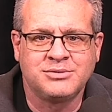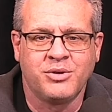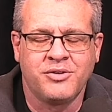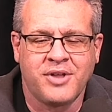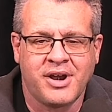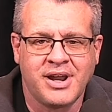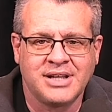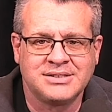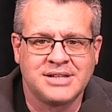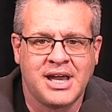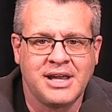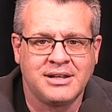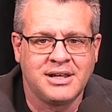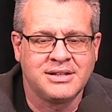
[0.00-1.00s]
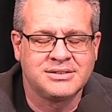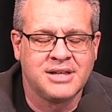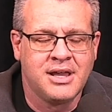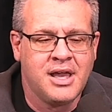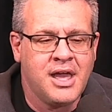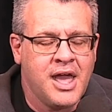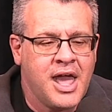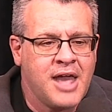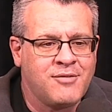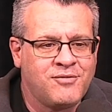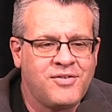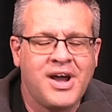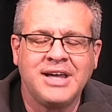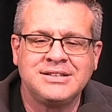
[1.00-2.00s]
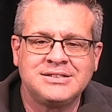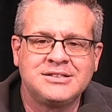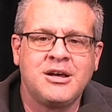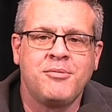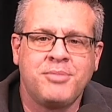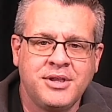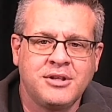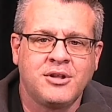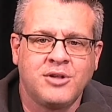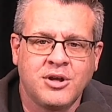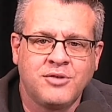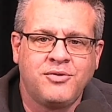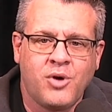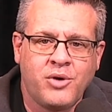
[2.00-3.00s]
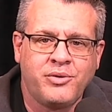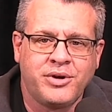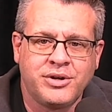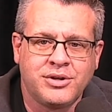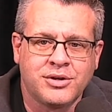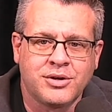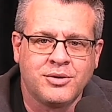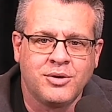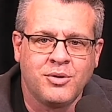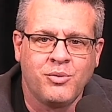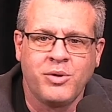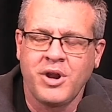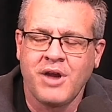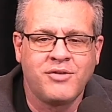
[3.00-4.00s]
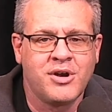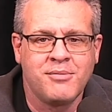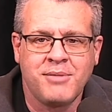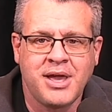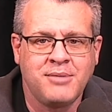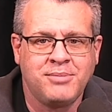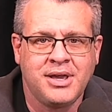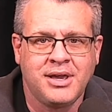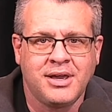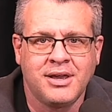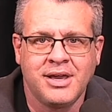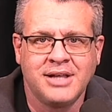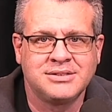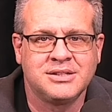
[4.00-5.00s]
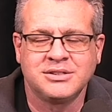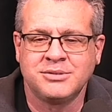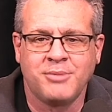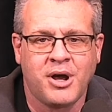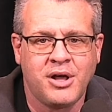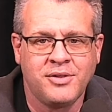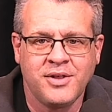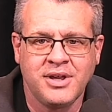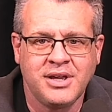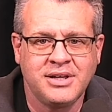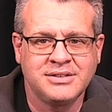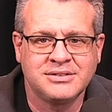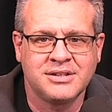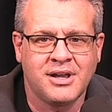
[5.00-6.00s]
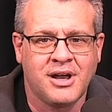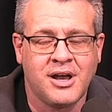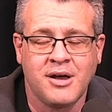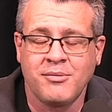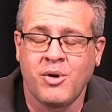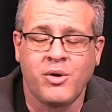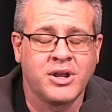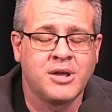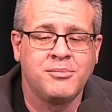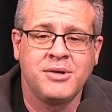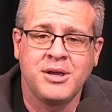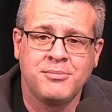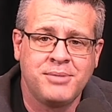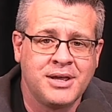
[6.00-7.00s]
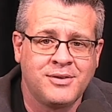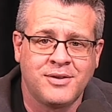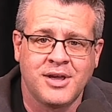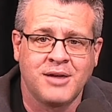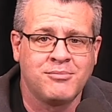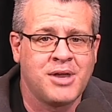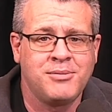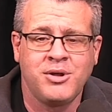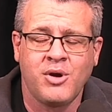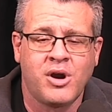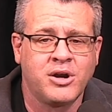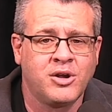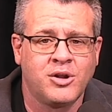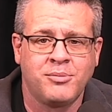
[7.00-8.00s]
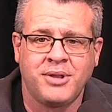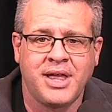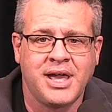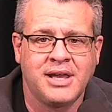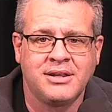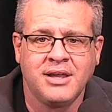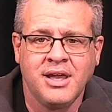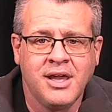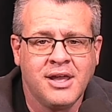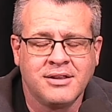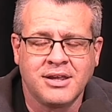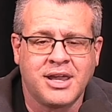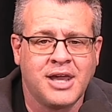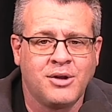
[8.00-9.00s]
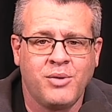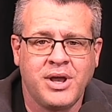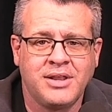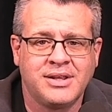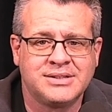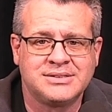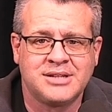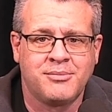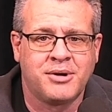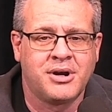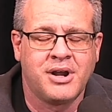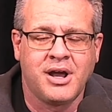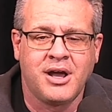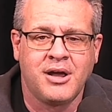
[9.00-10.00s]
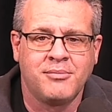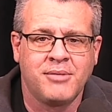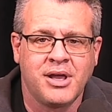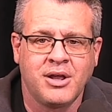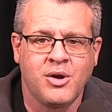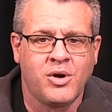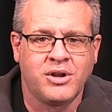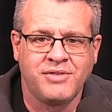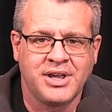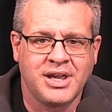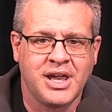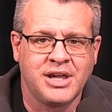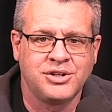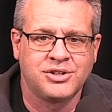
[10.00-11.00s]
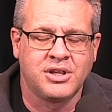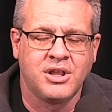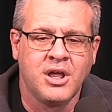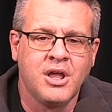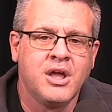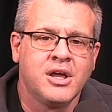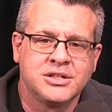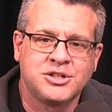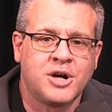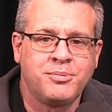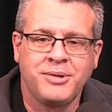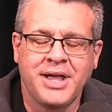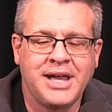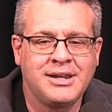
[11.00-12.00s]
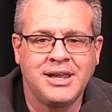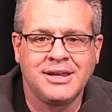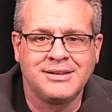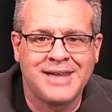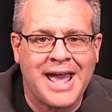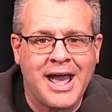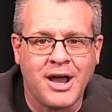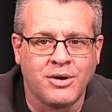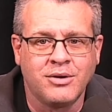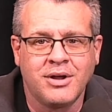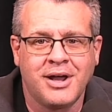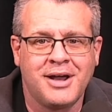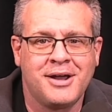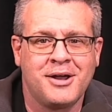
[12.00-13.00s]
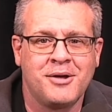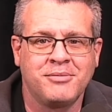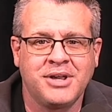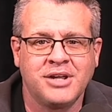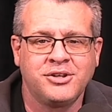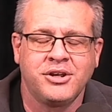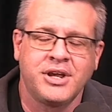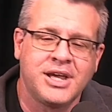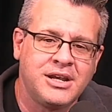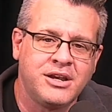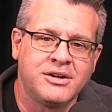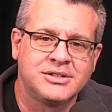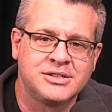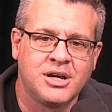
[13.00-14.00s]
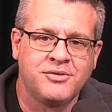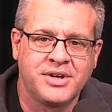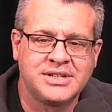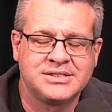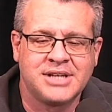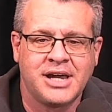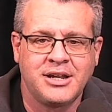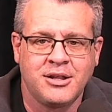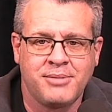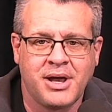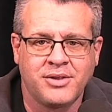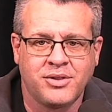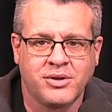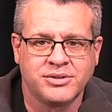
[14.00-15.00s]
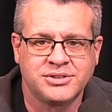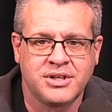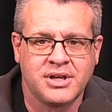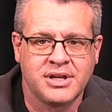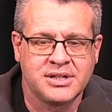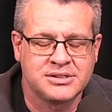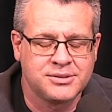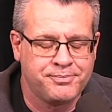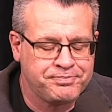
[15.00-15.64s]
with our anxieties, and find something to look forward to, whatever it may be. It's the small things, or it can be a big thing. Maybe you are going to plan to get away this summer and go on a vacation. Start planning it now, getting yourself excited about those things.